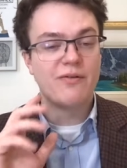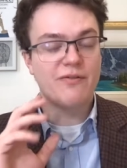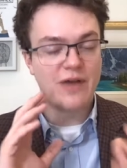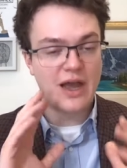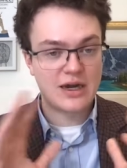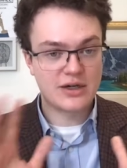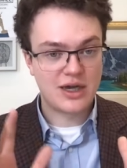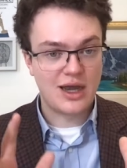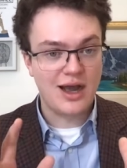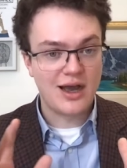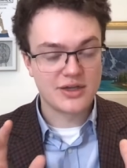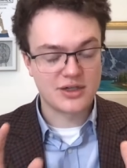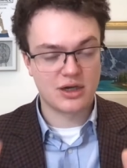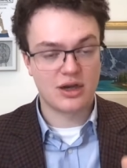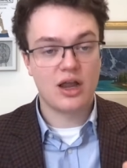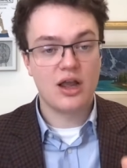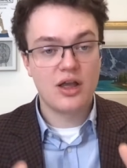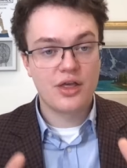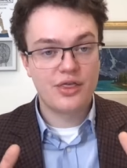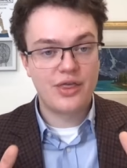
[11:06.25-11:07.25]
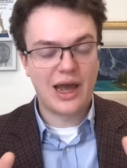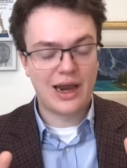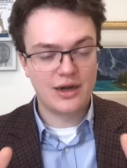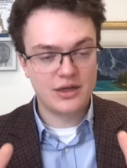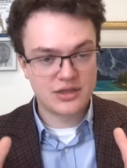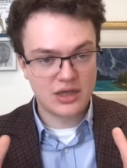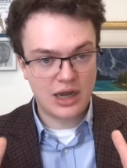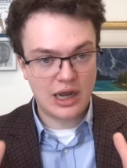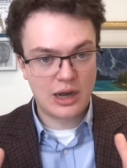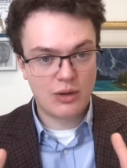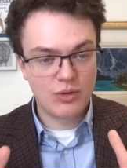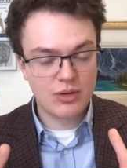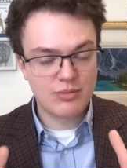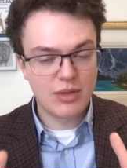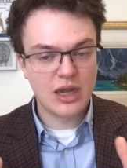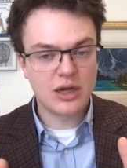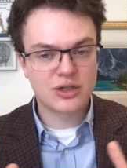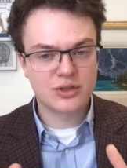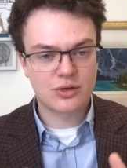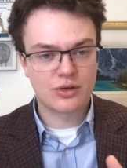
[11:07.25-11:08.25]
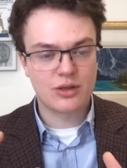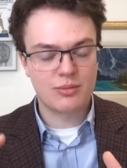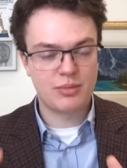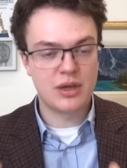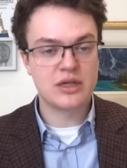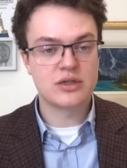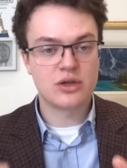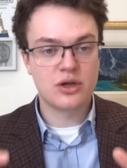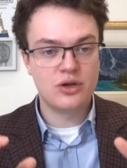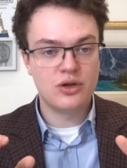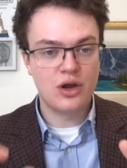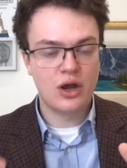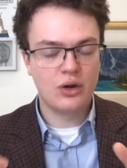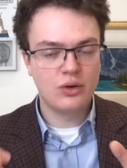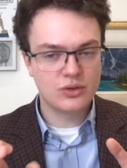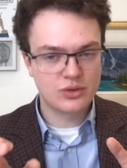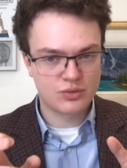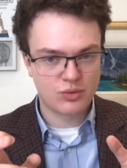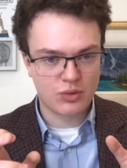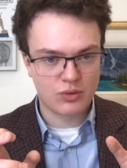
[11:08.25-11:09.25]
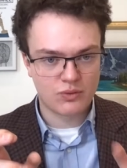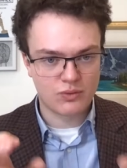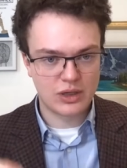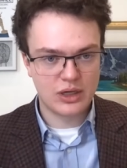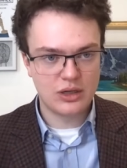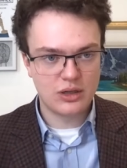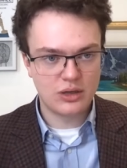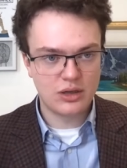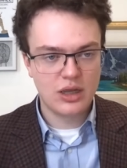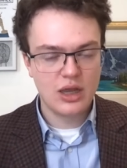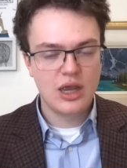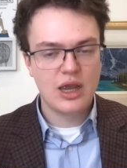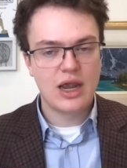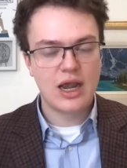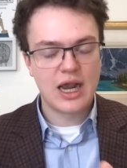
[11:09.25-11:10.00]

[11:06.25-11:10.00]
Fantastic. That is how we make sure the base knows we're real,